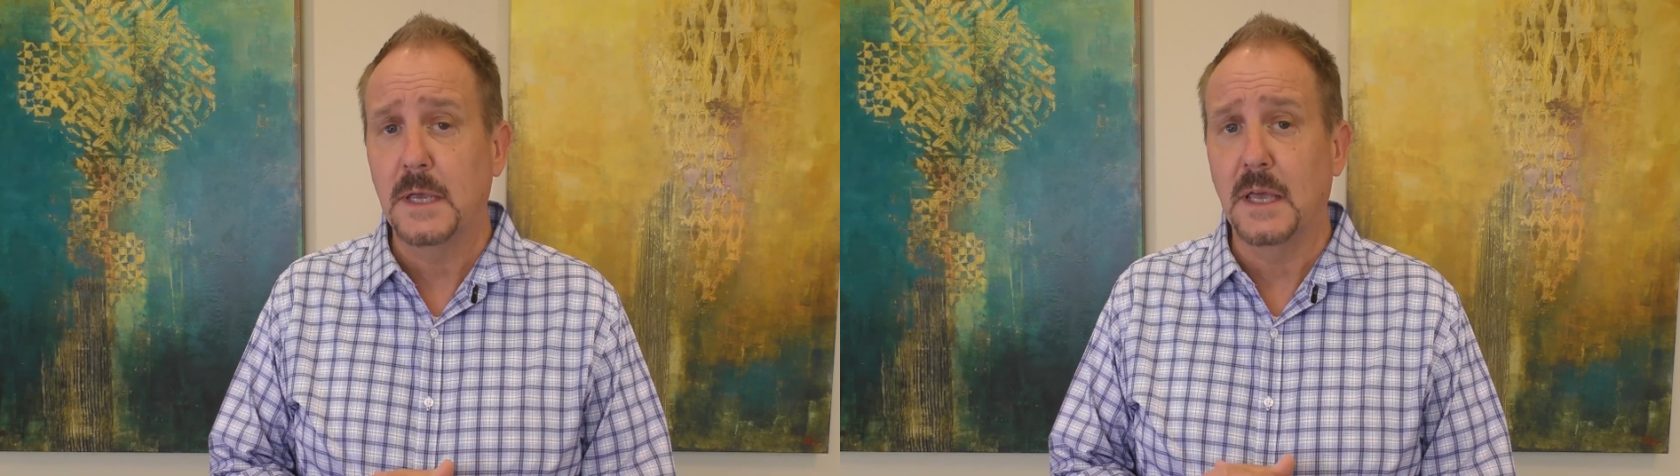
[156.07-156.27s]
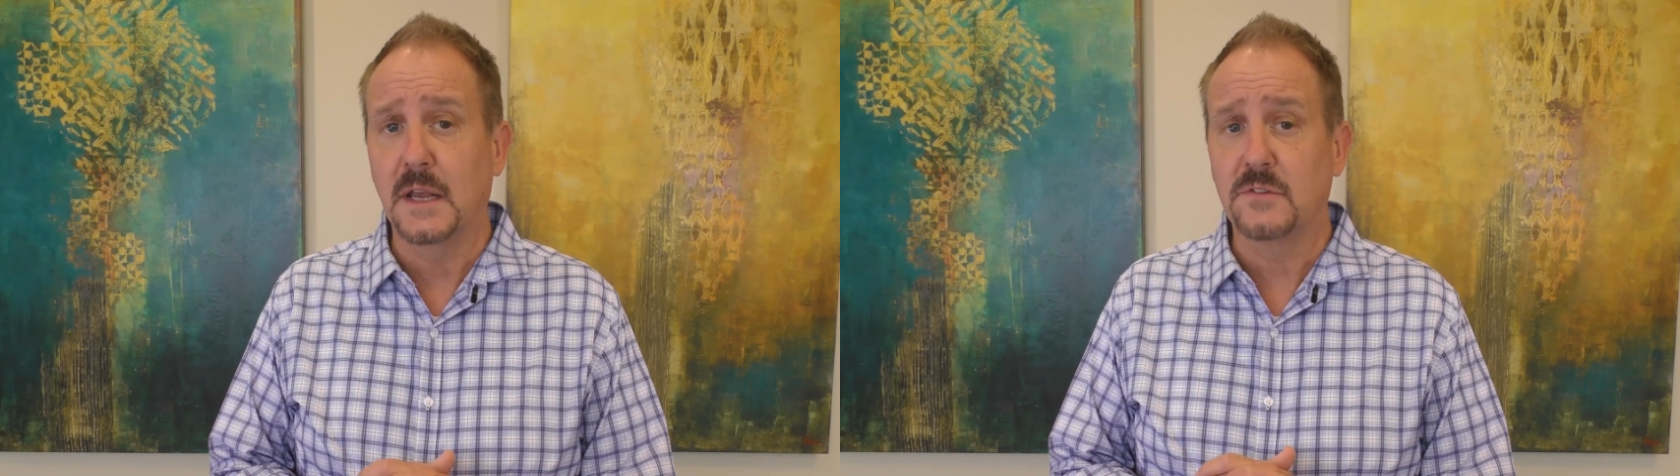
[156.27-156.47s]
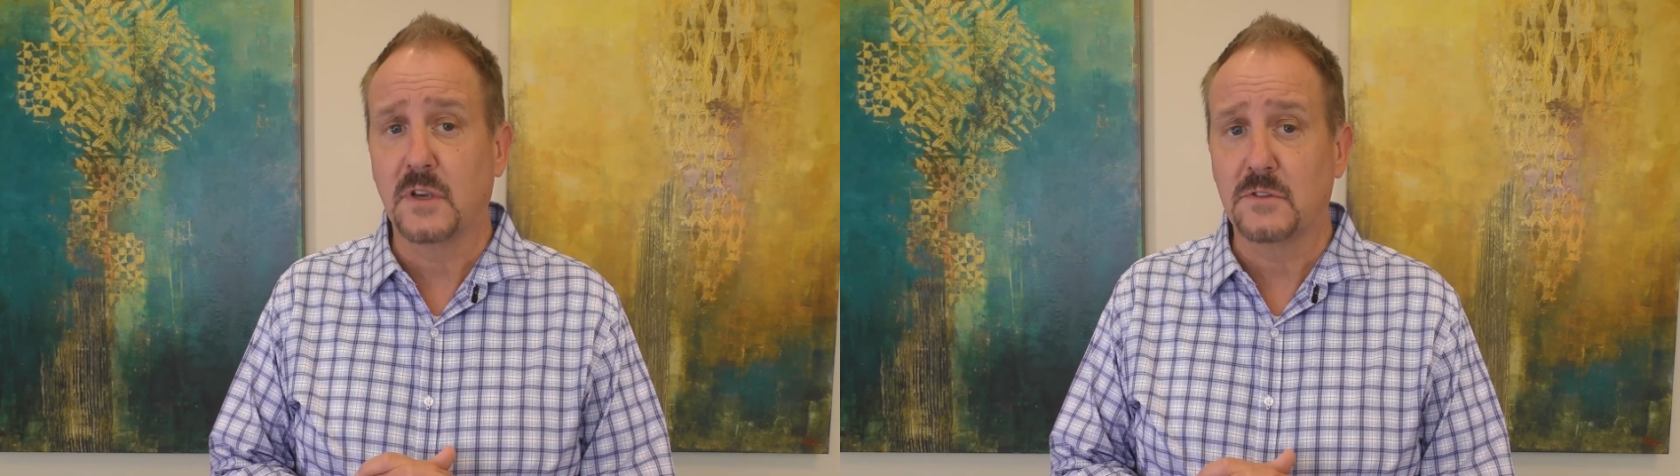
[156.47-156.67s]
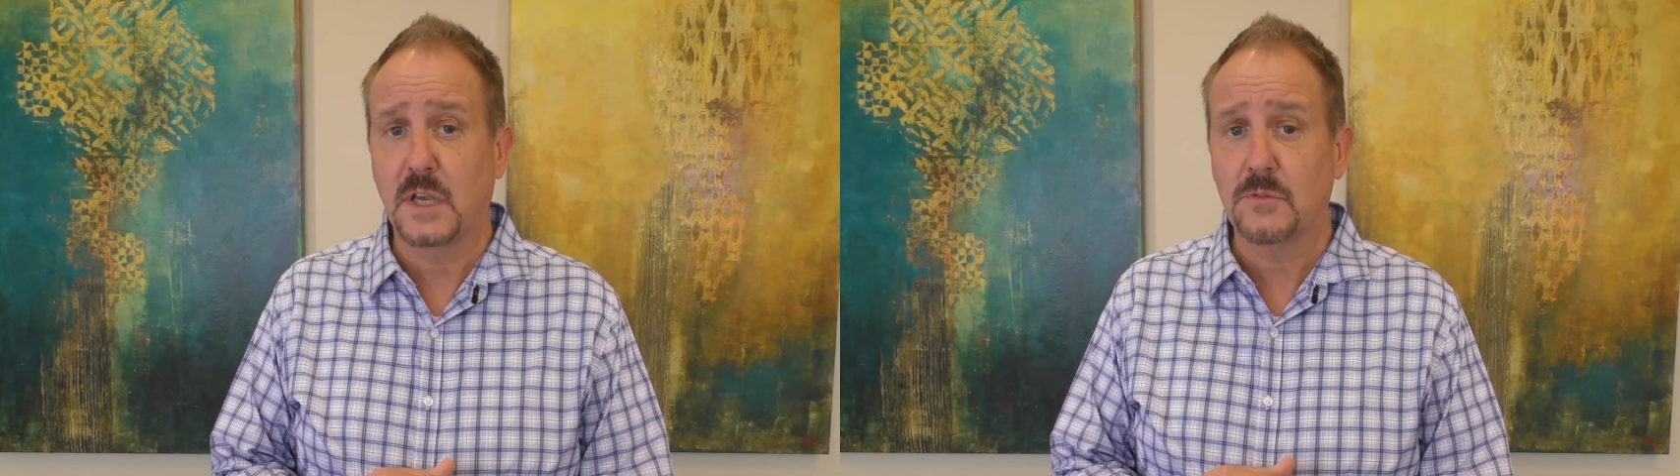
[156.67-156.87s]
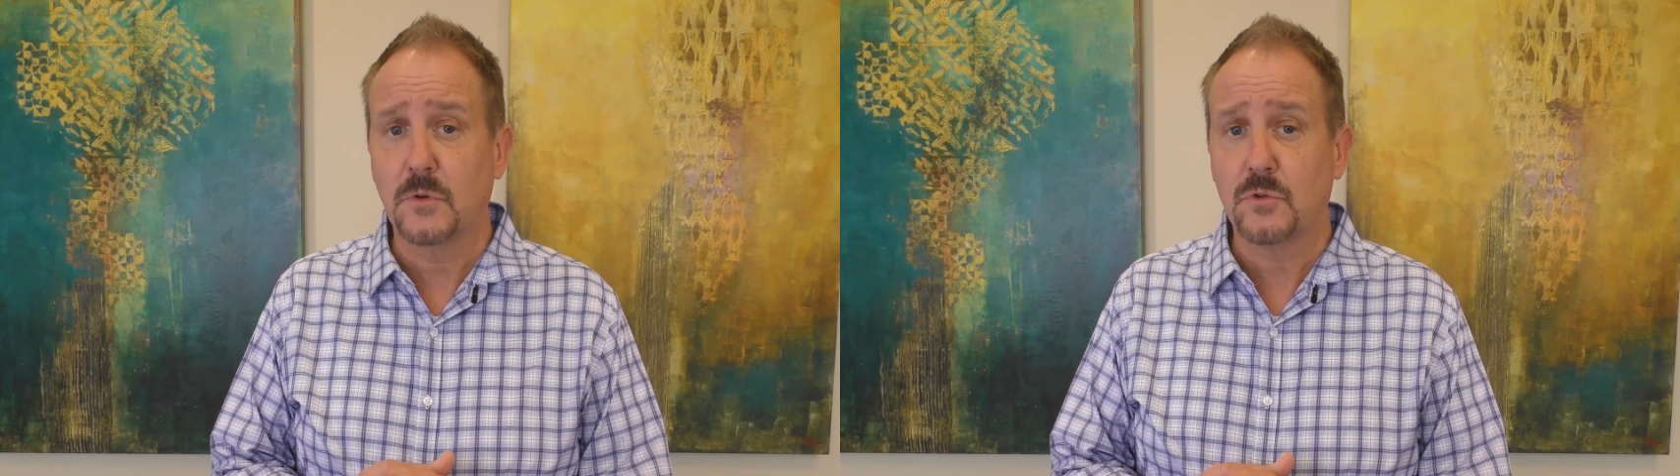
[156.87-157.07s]
in a
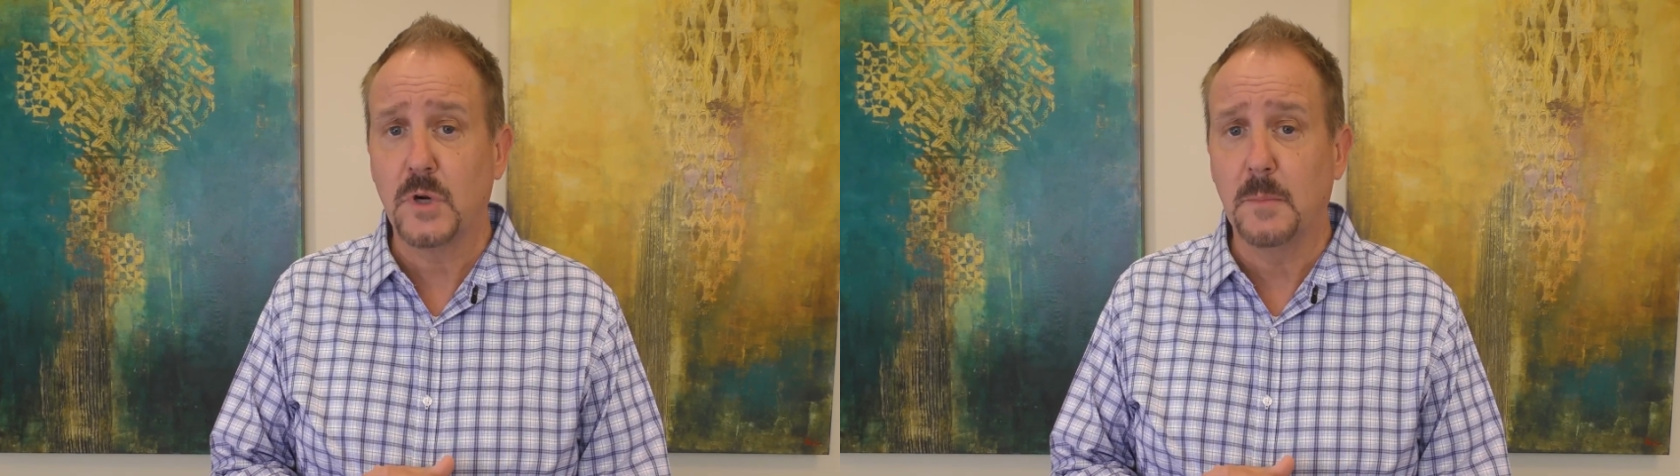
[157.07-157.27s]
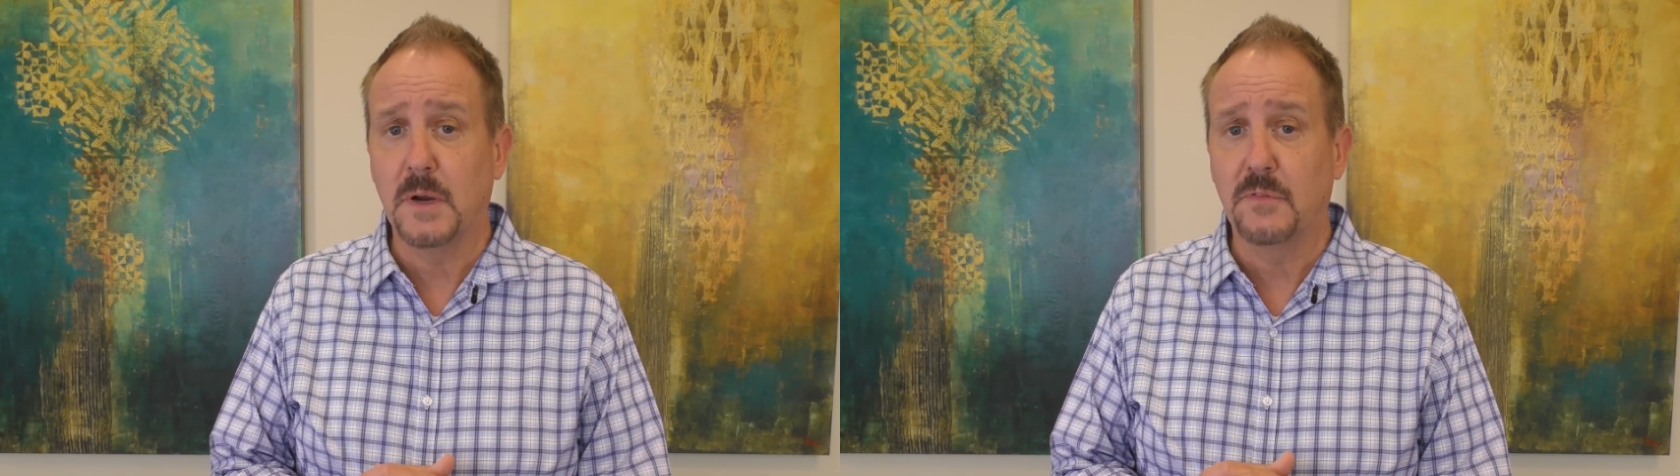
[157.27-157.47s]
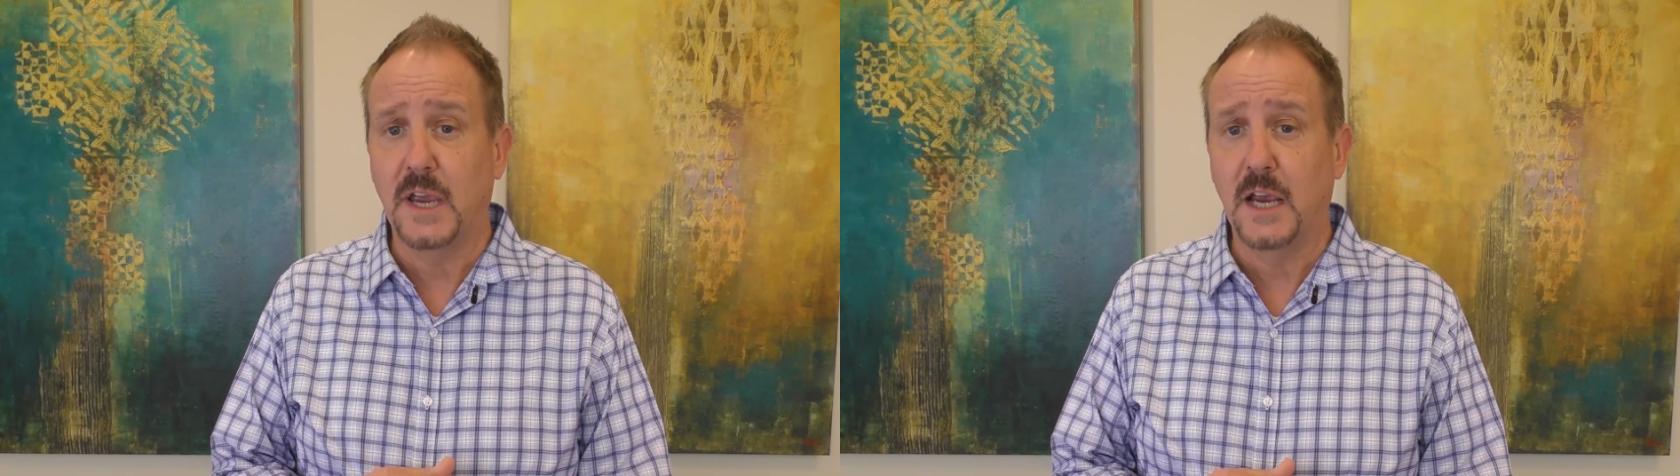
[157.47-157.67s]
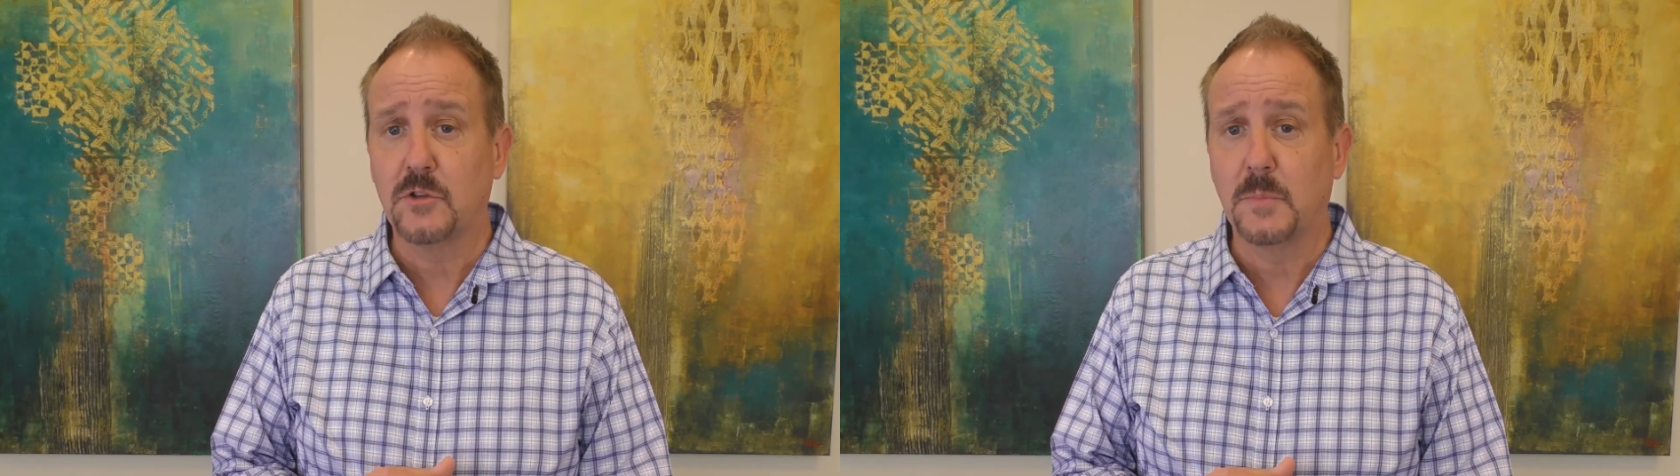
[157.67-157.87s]
successful treatment of cancer